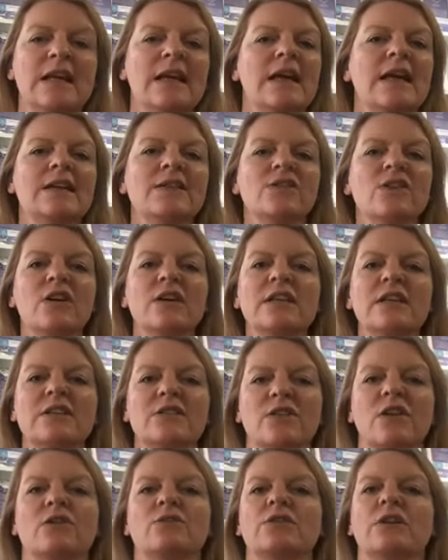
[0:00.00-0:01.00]
He's 9
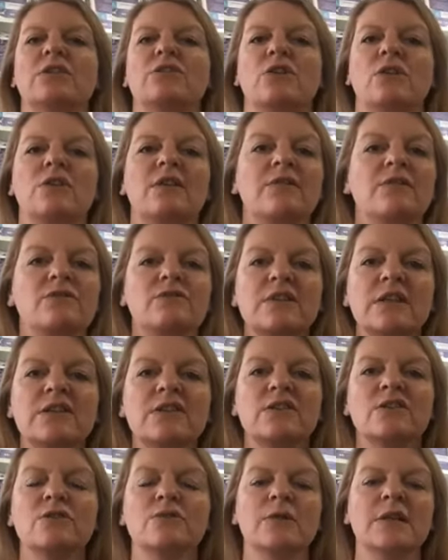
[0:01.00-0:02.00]
years old. I don't have a
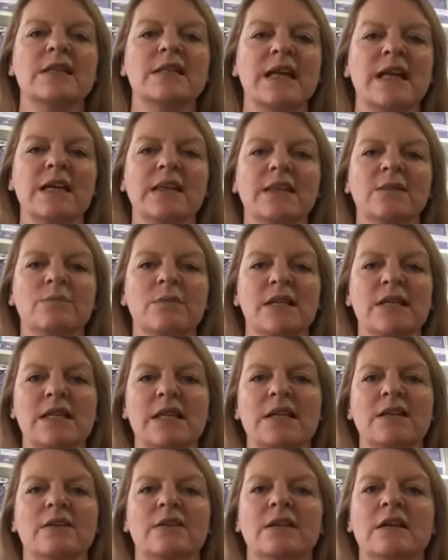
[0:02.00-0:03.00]
reason to go in. Nathan went
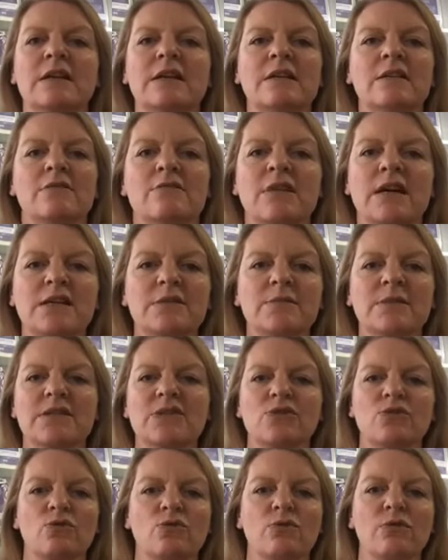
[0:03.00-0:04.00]
in and read him a
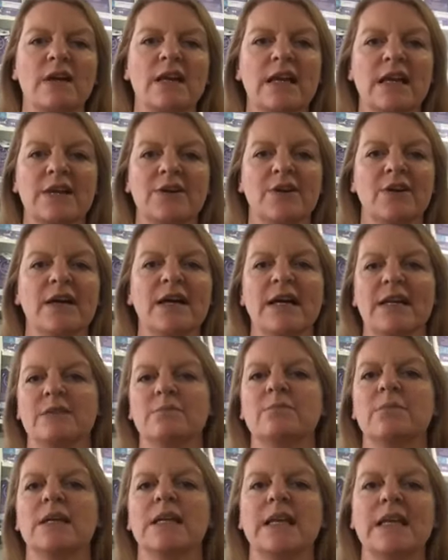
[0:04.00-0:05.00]
story and I
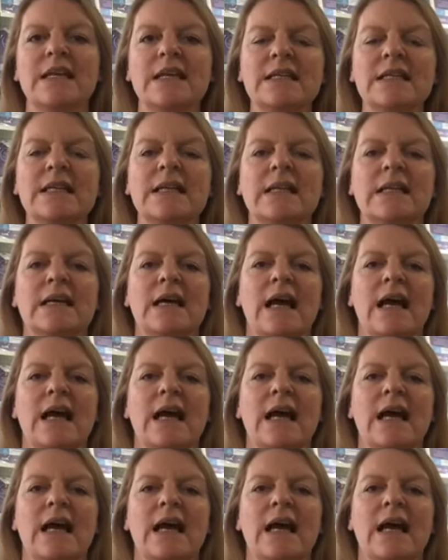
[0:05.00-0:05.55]
hadn't been in.